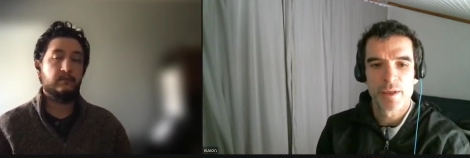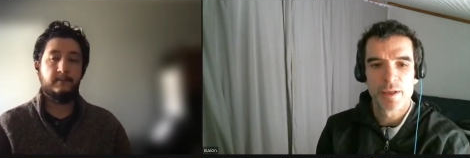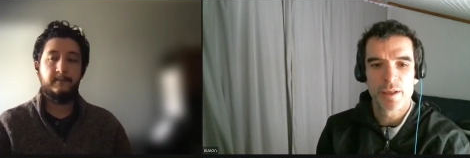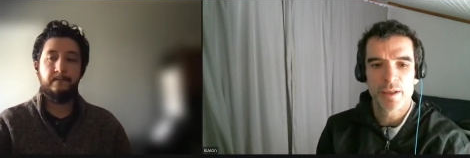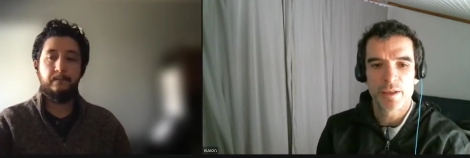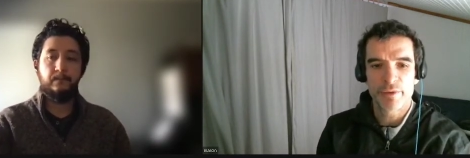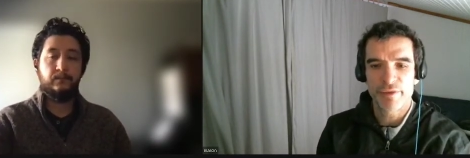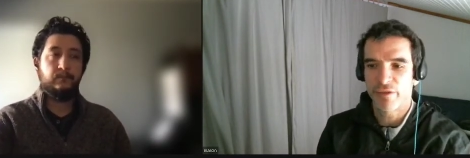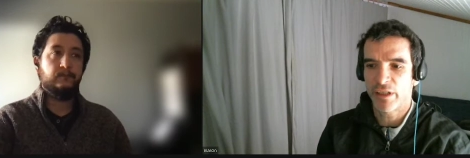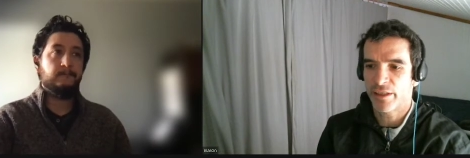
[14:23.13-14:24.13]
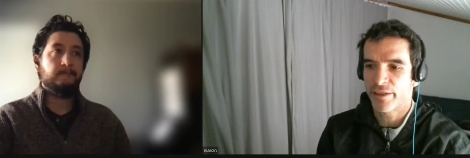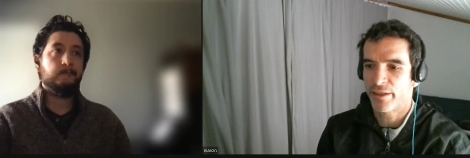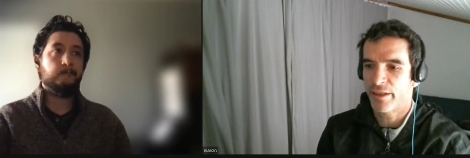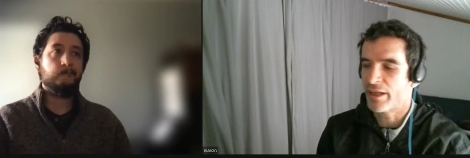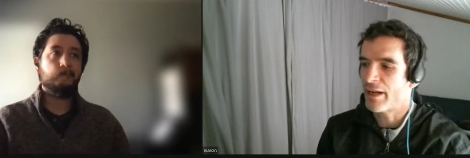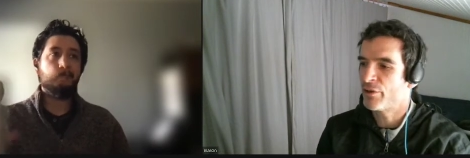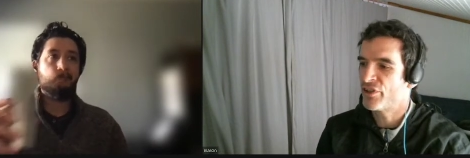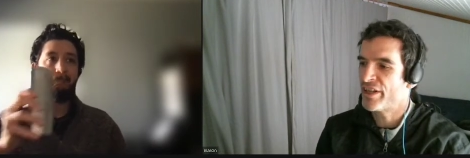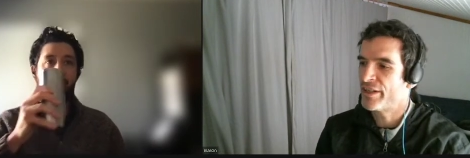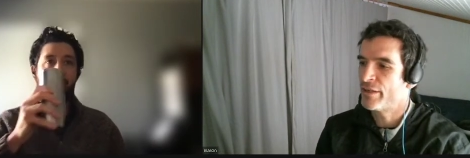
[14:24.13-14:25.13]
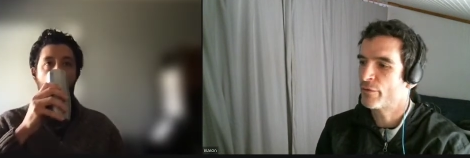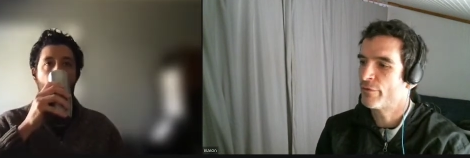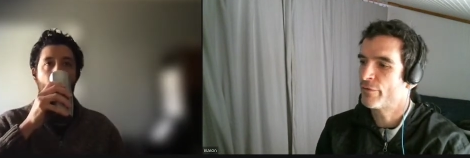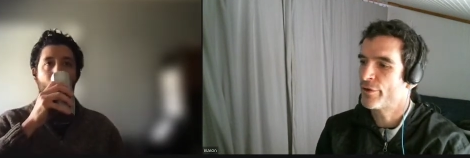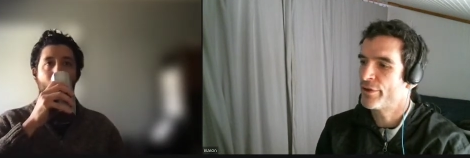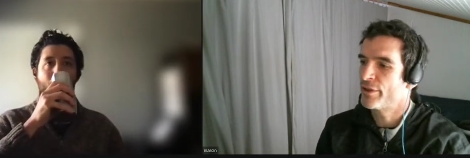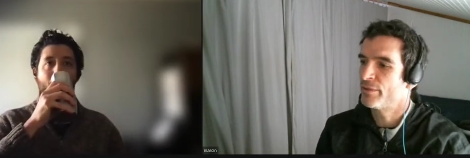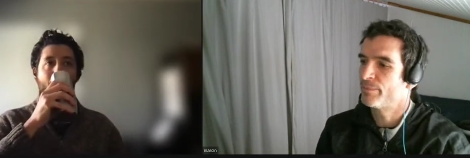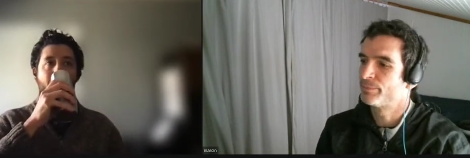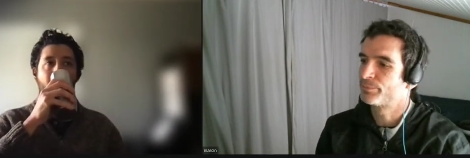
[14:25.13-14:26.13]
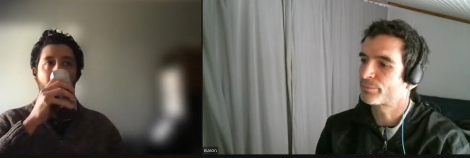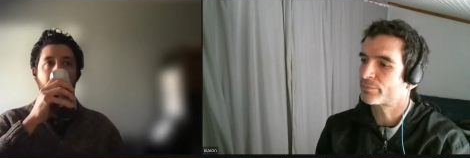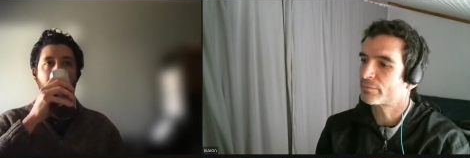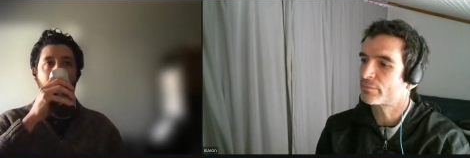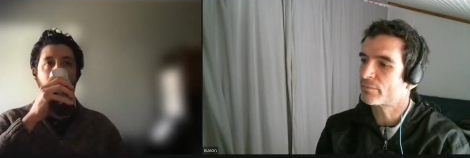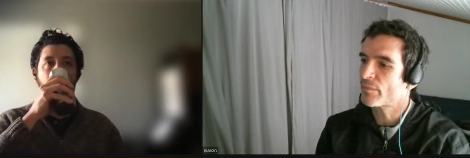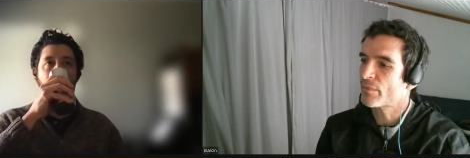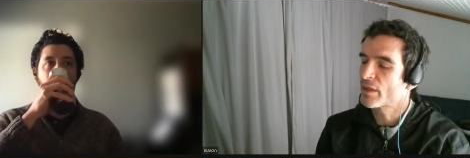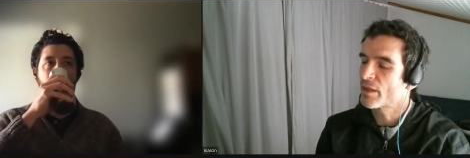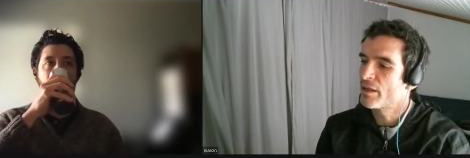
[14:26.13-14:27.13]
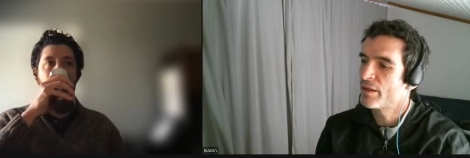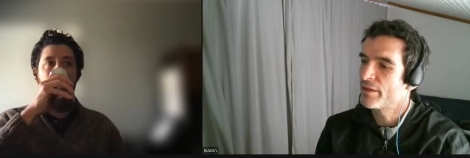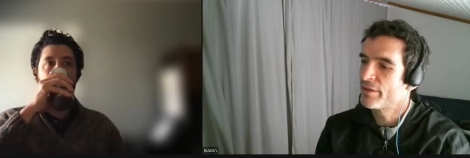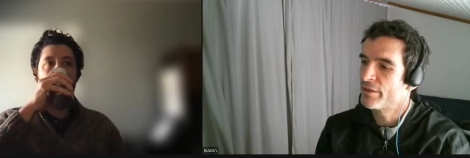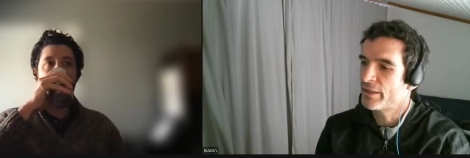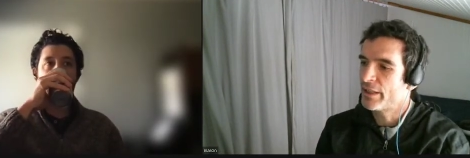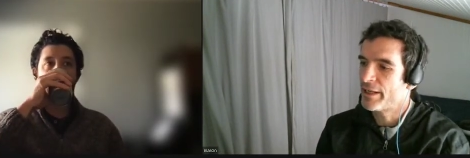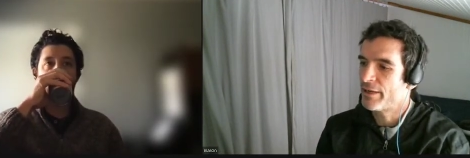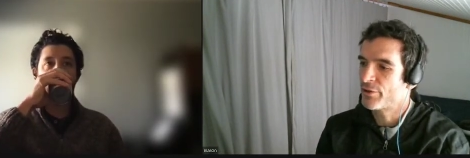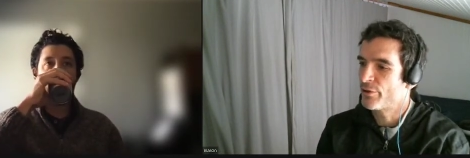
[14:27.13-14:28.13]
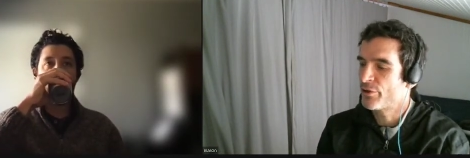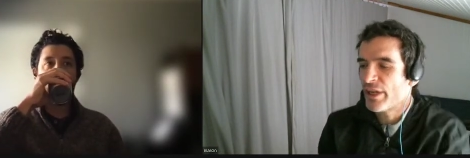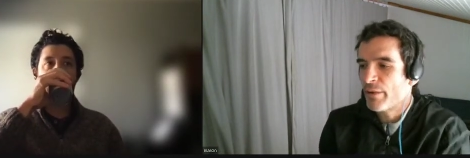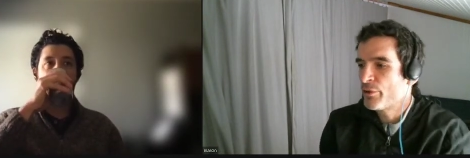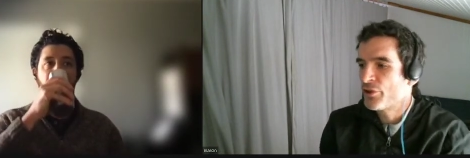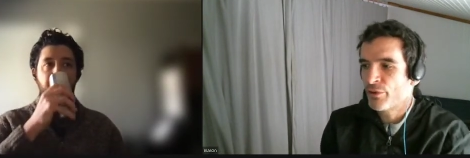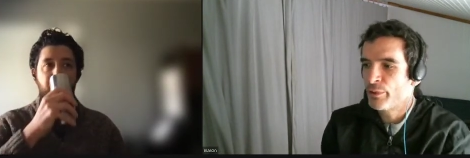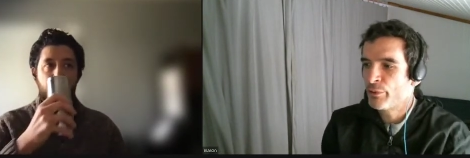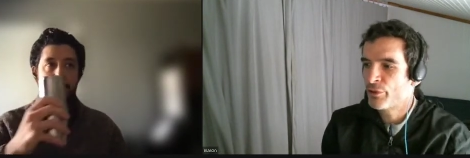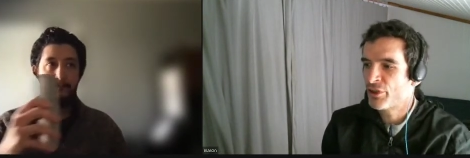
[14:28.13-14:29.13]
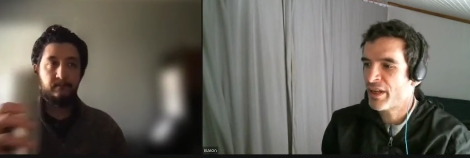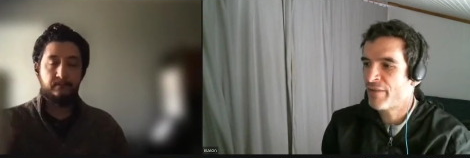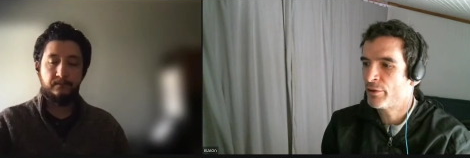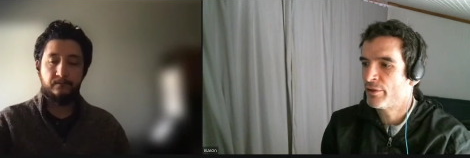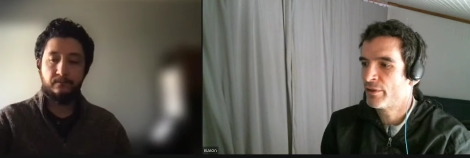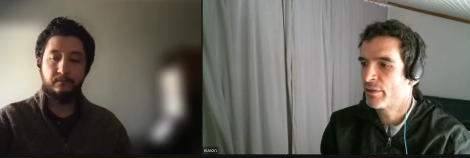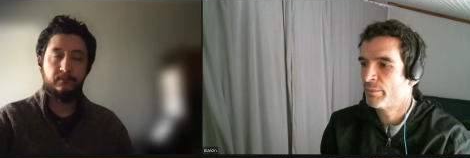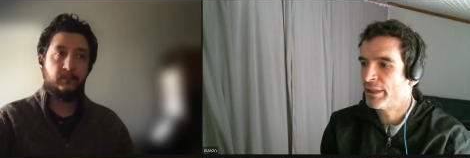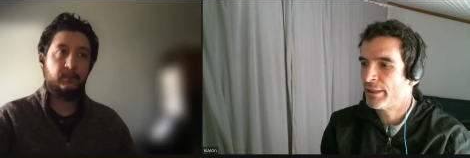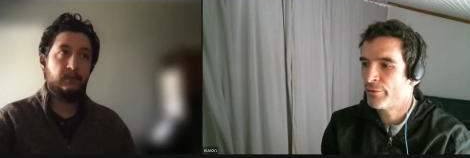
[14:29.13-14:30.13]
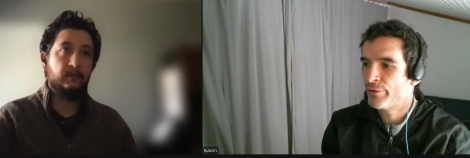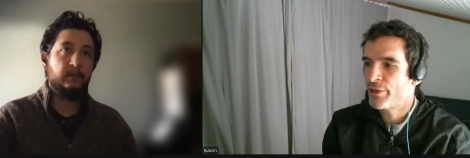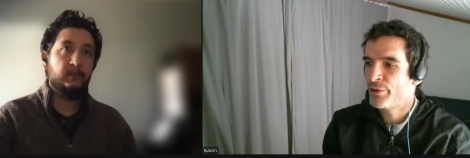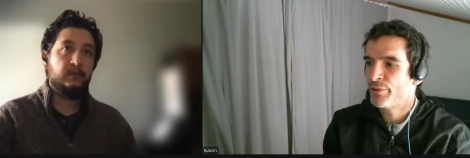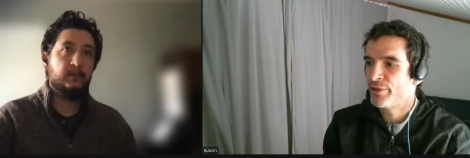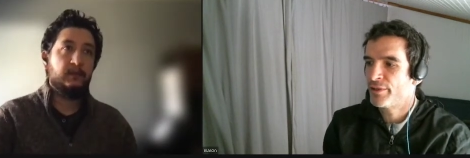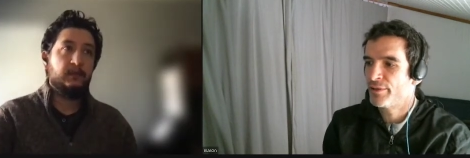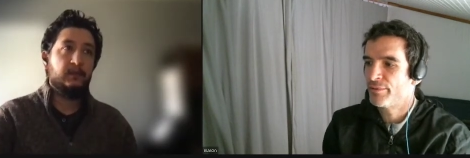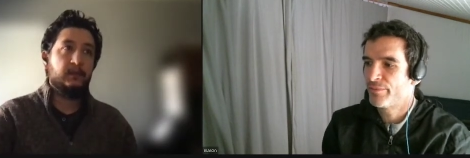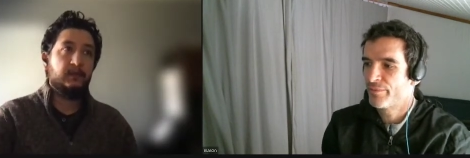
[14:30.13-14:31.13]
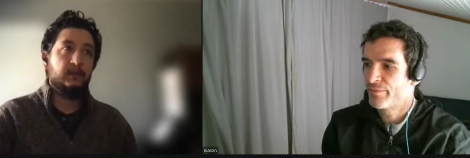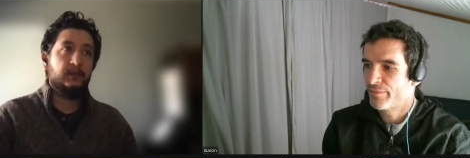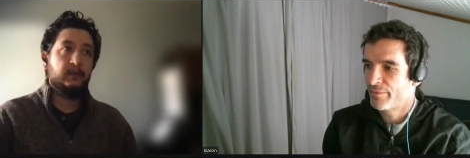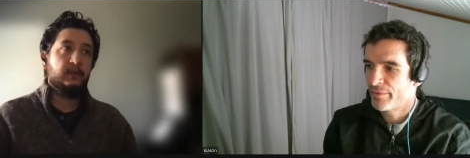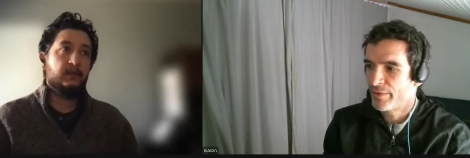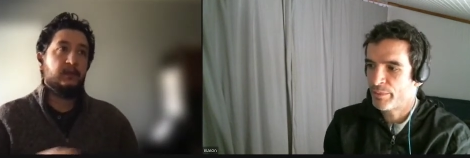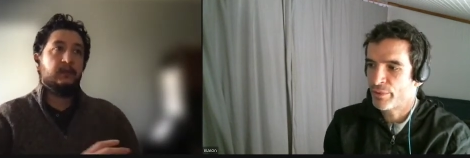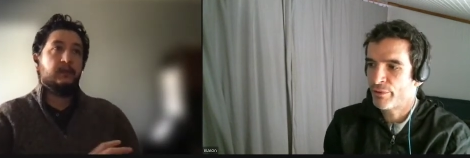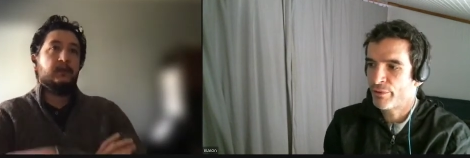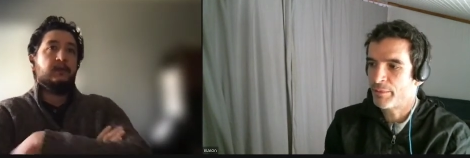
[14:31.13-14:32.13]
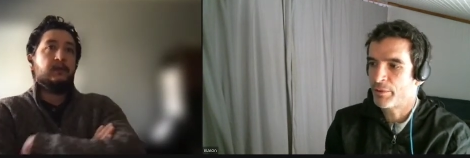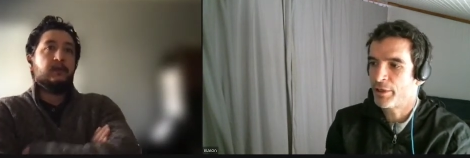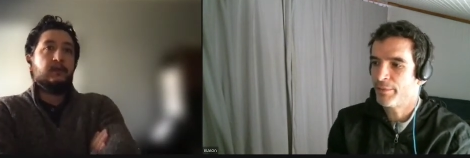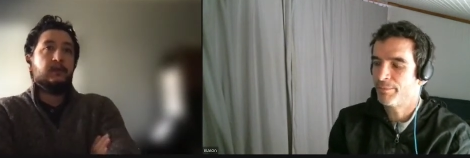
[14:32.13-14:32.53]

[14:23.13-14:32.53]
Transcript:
Speaker 1: uh, reflect? Like, how is that different for the the tiny house? You're saying we're just we would just have to completely redo the the program, right?